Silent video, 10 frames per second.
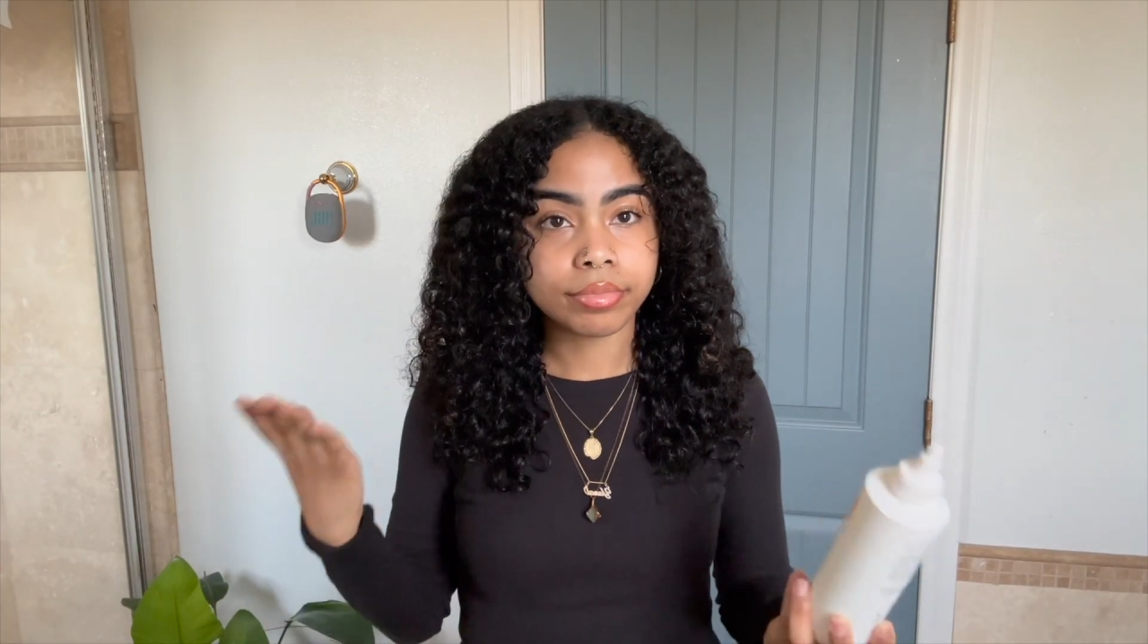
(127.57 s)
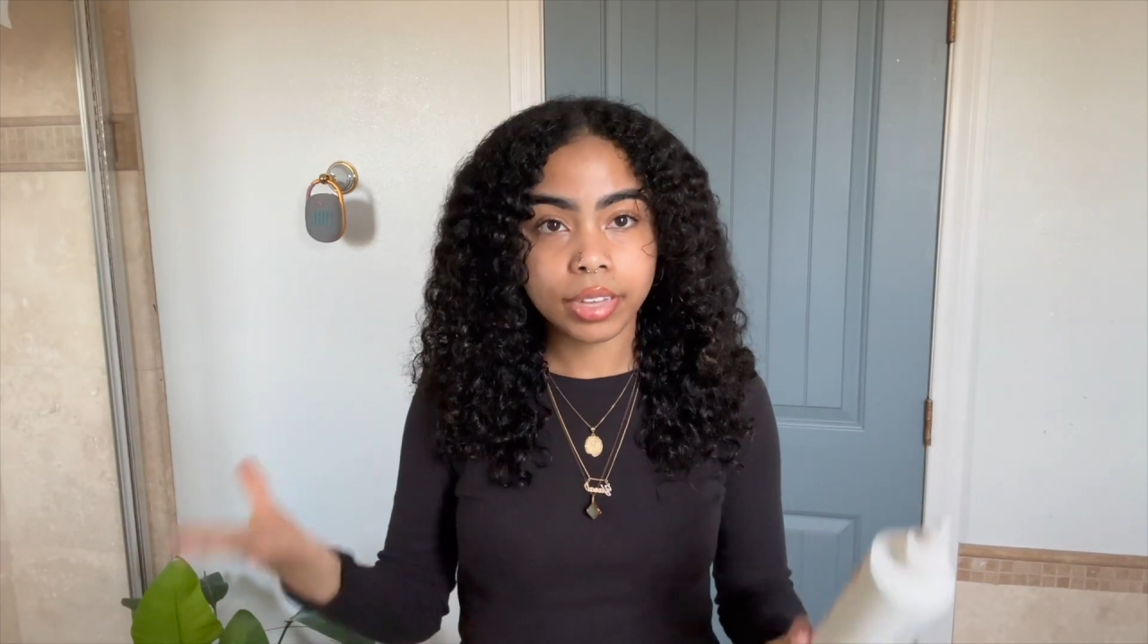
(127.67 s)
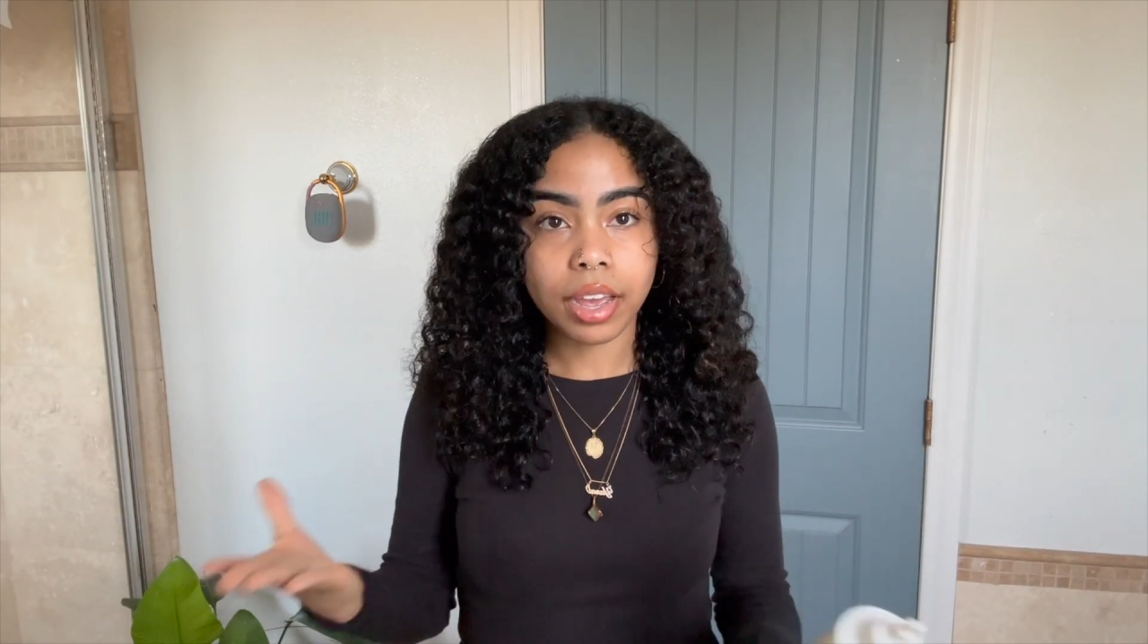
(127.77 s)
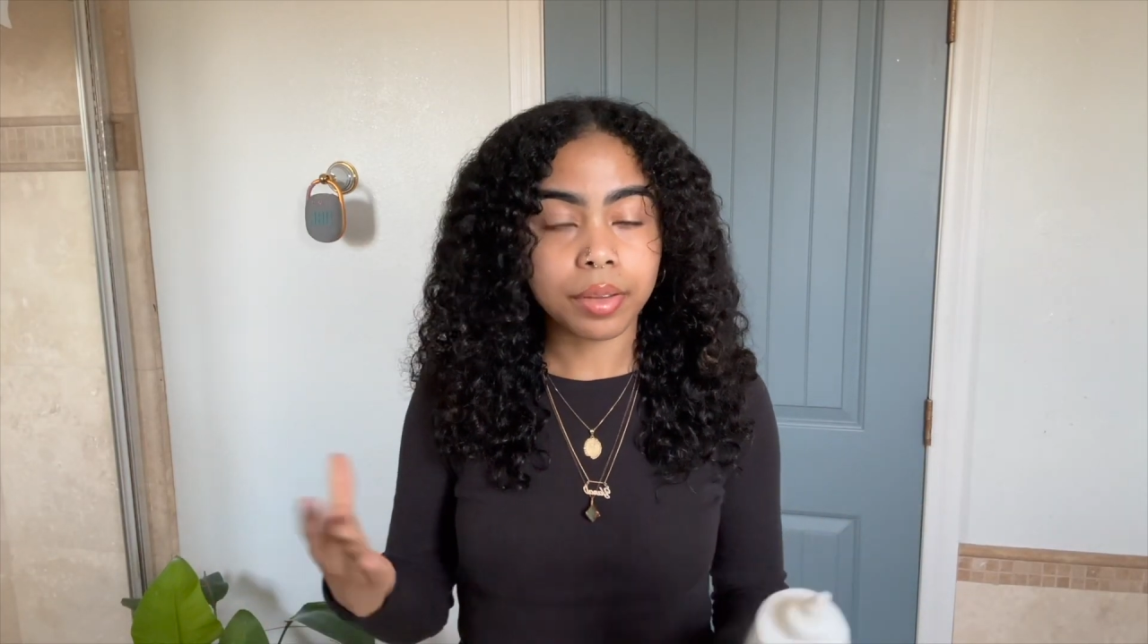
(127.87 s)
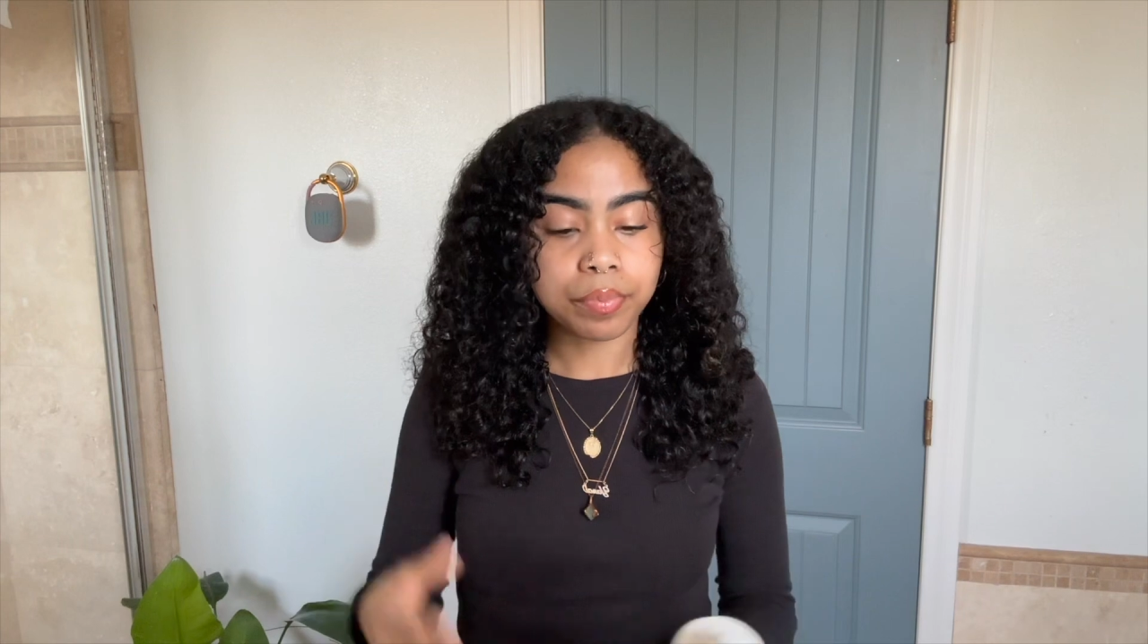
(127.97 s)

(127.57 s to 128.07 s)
yeah.